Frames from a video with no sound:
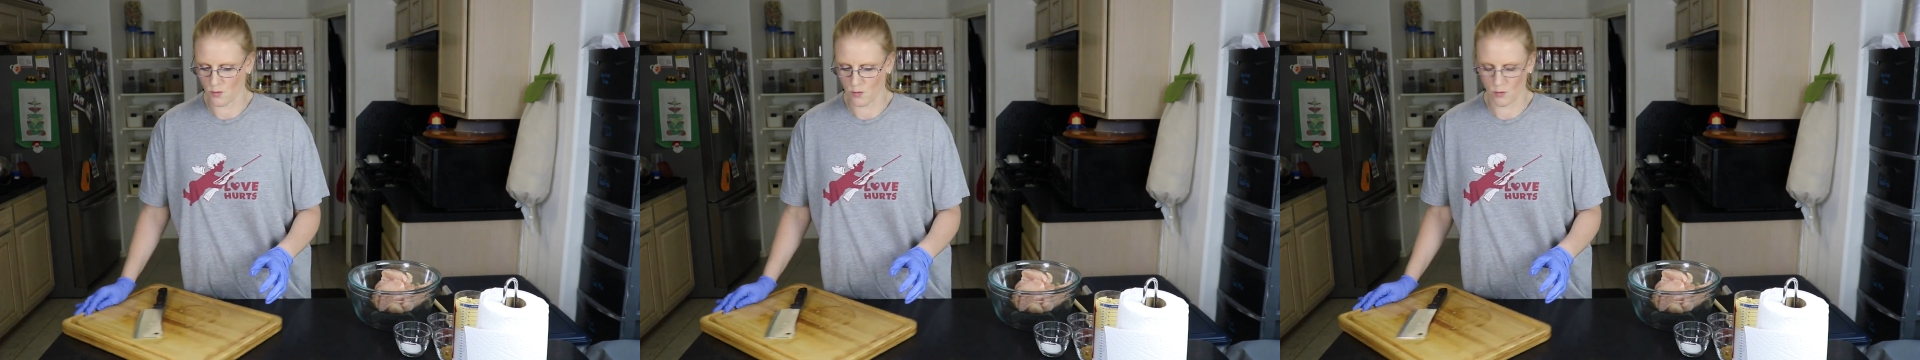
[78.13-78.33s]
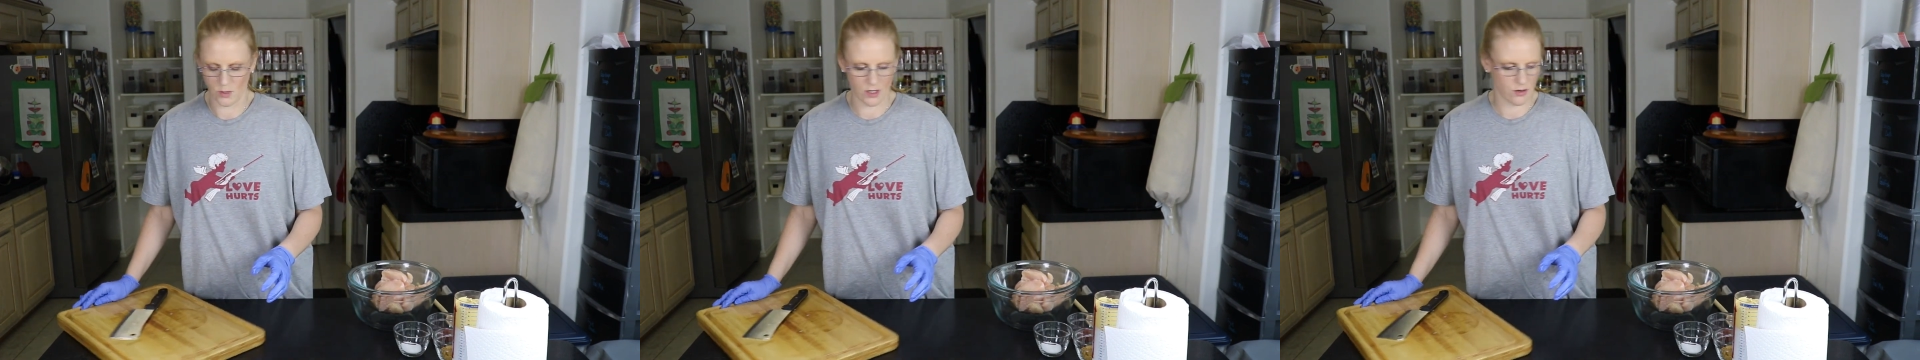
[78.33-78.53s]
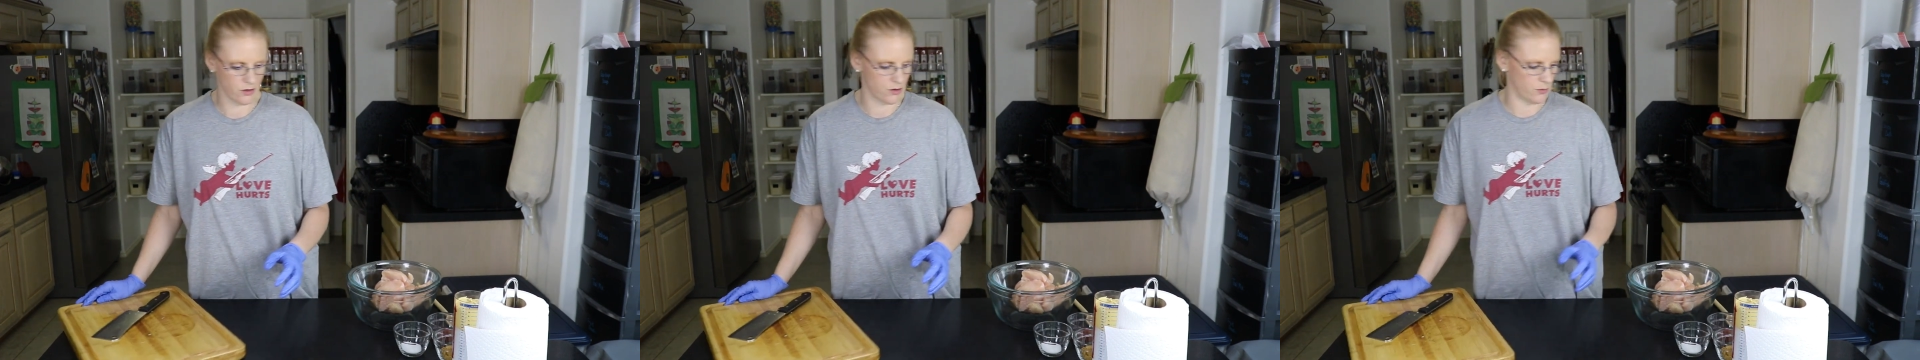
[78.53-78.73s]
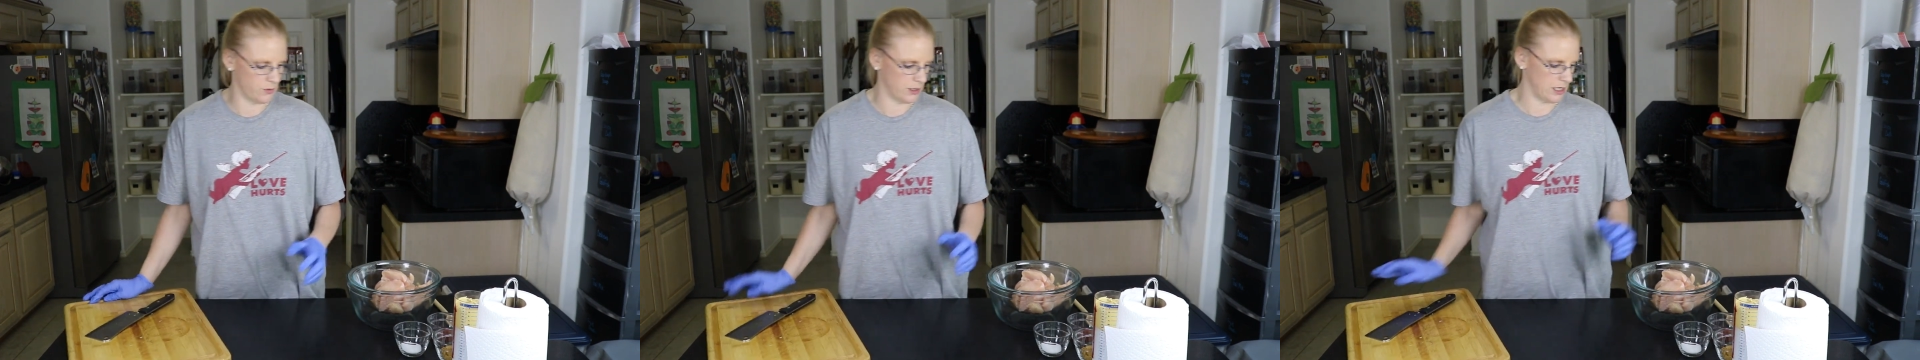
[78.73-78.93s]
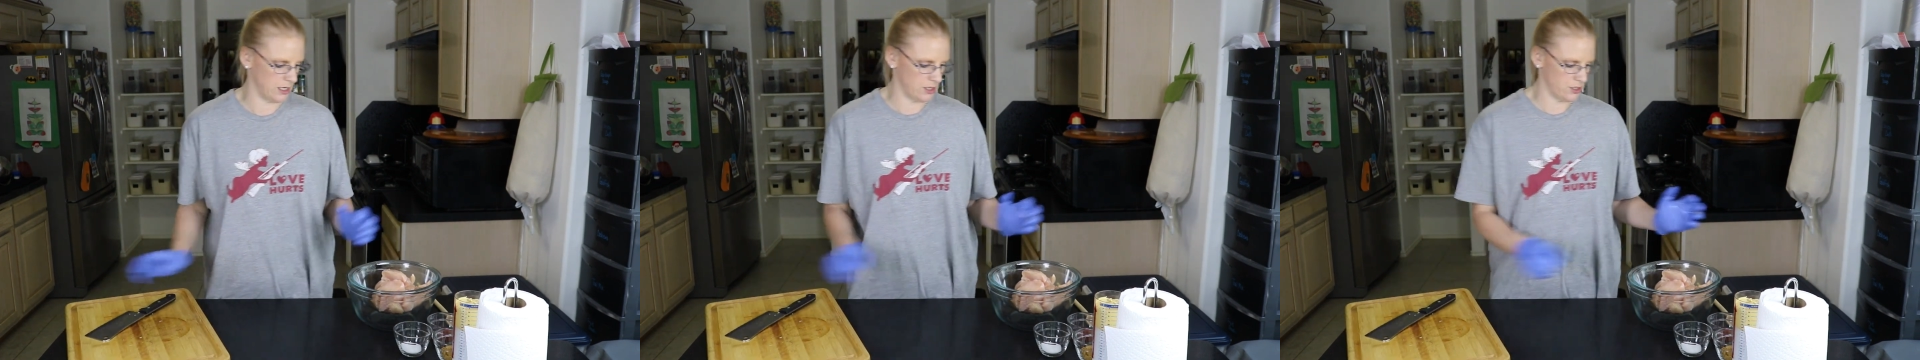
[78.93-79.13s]
we are
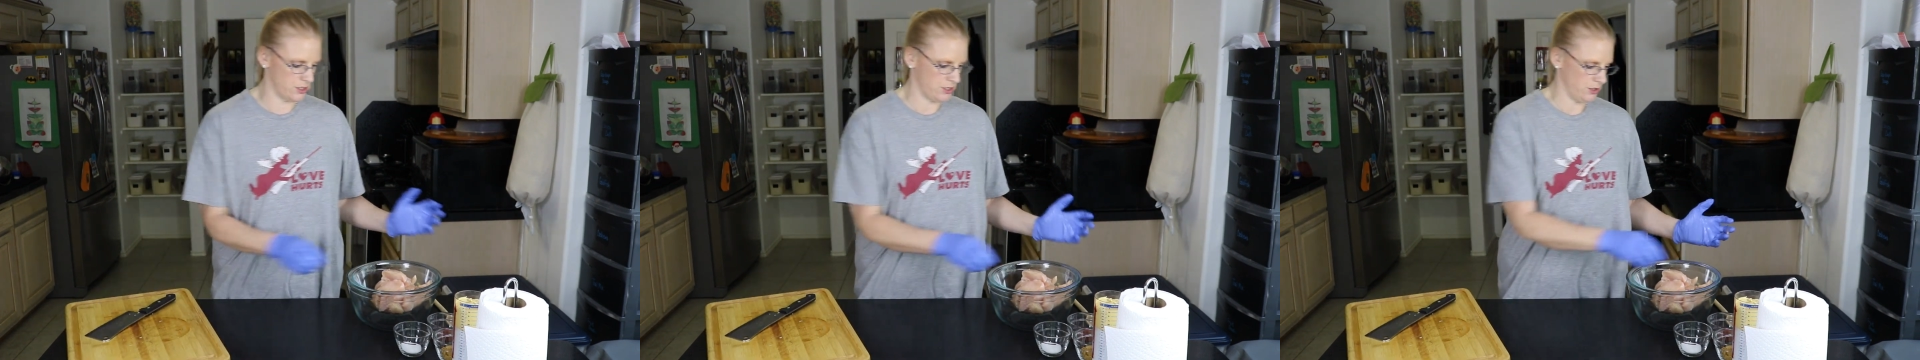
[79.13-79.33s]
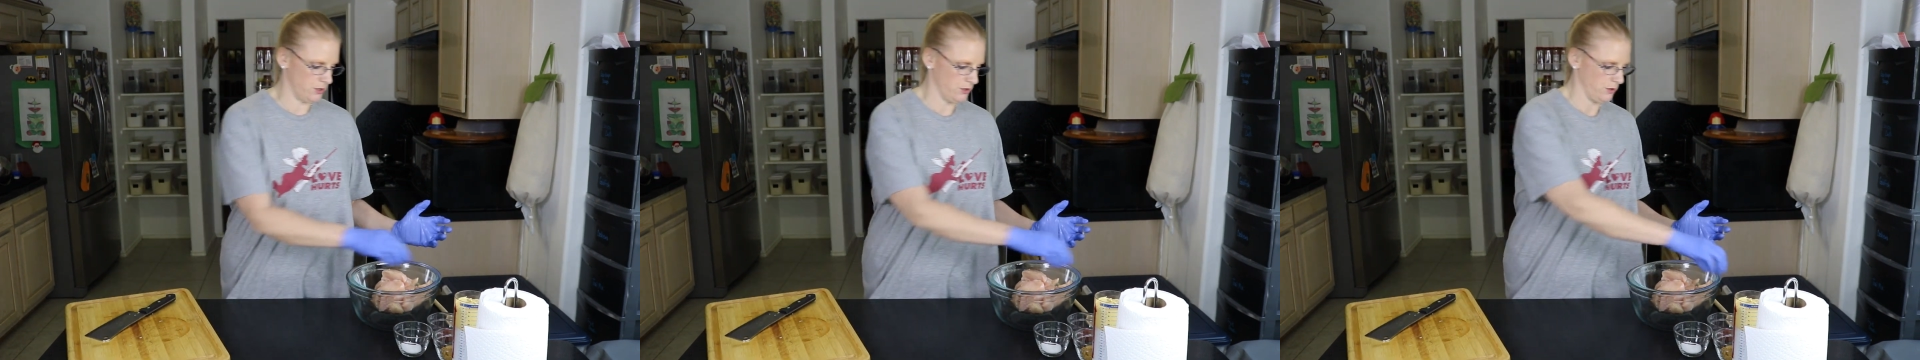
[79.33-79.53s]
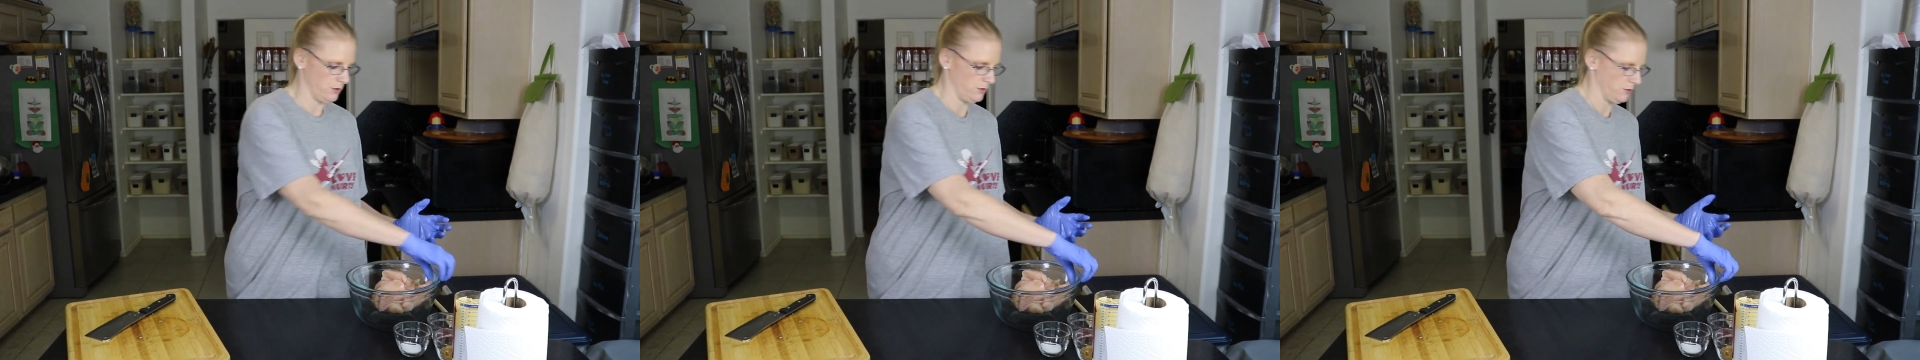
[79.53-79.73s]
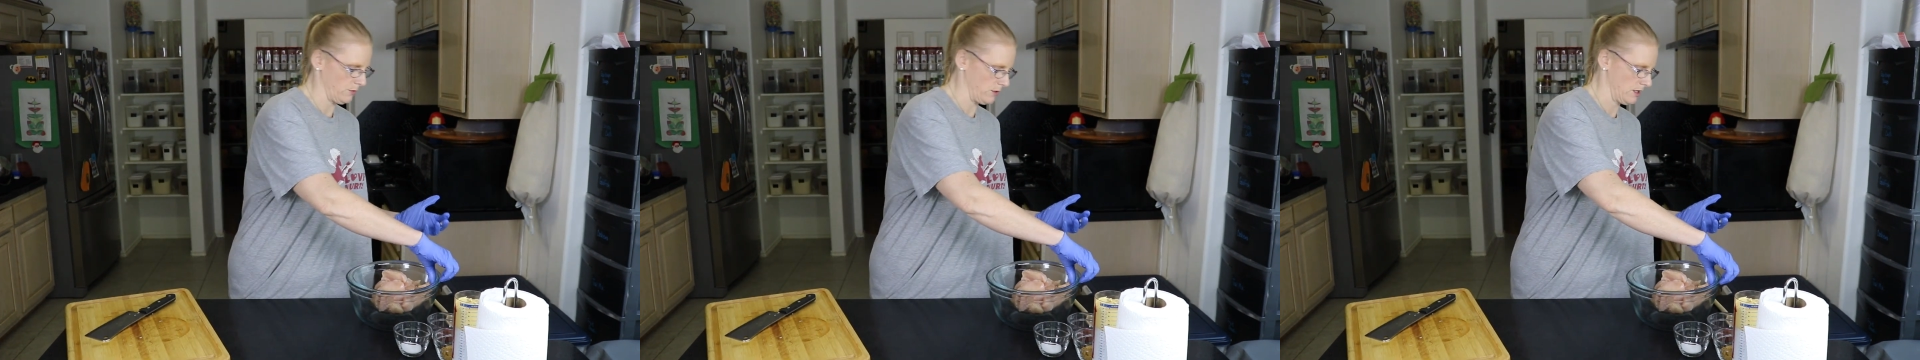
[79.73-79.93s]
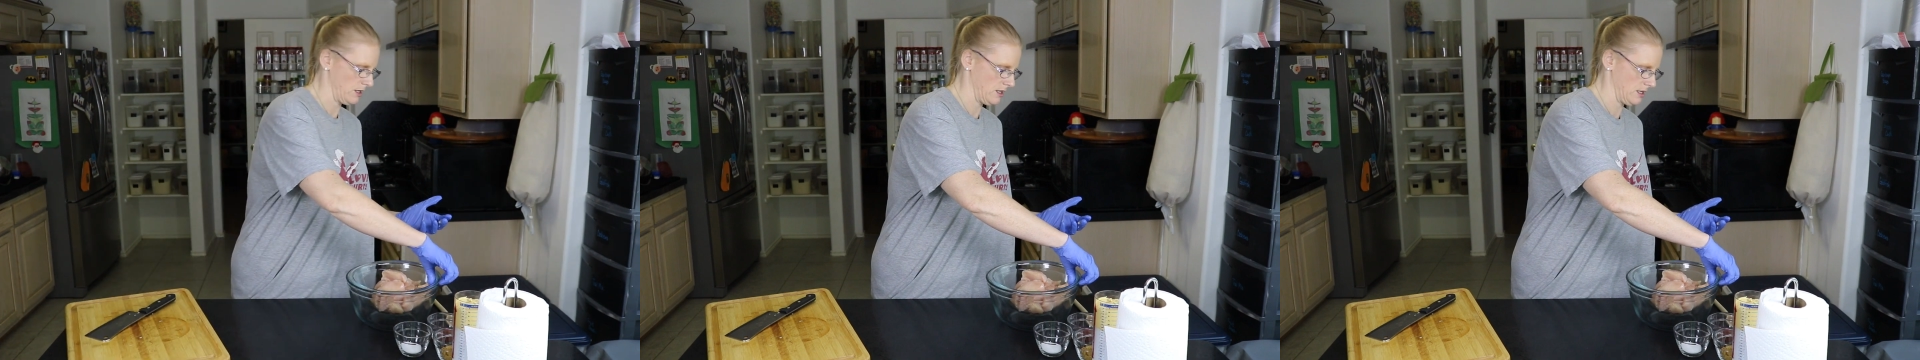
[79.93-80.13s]
going to